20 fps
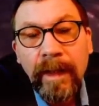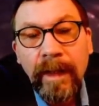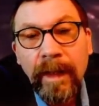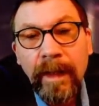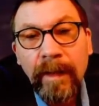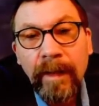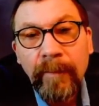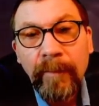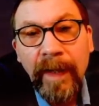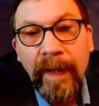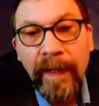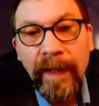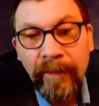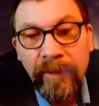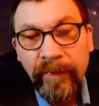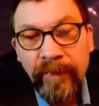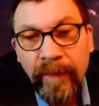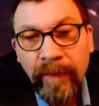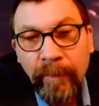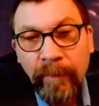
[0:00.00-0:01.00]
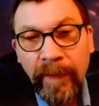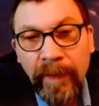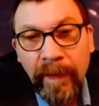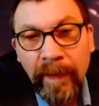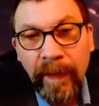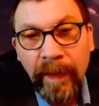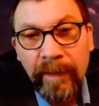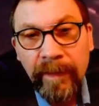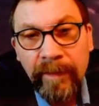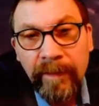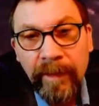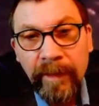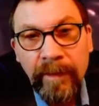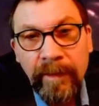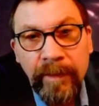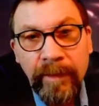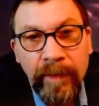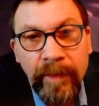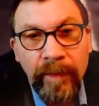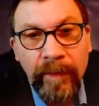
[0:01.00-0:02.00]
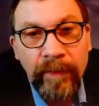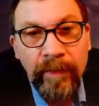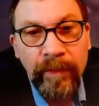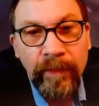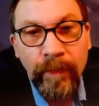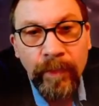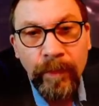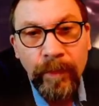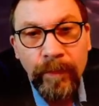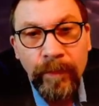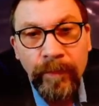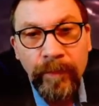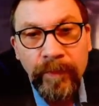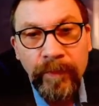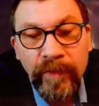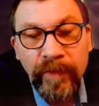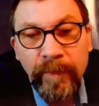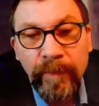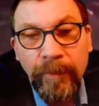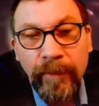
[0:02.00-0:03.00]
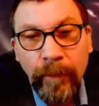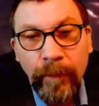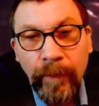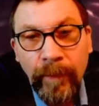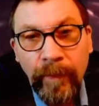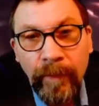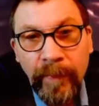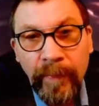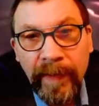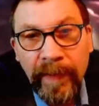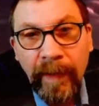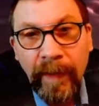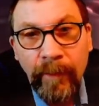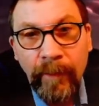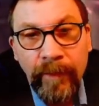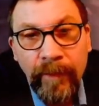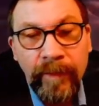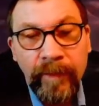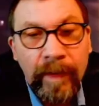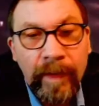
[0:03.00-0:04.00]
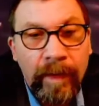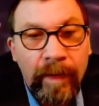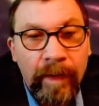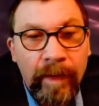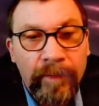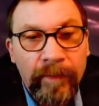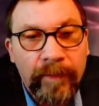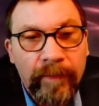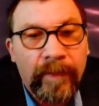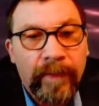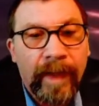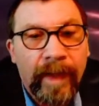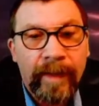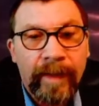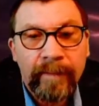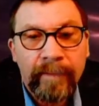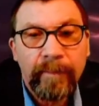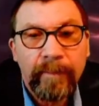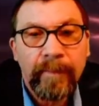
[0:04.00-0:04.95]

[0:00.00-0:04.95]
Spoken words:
I have something I did to the stove just before 3 hours that causes that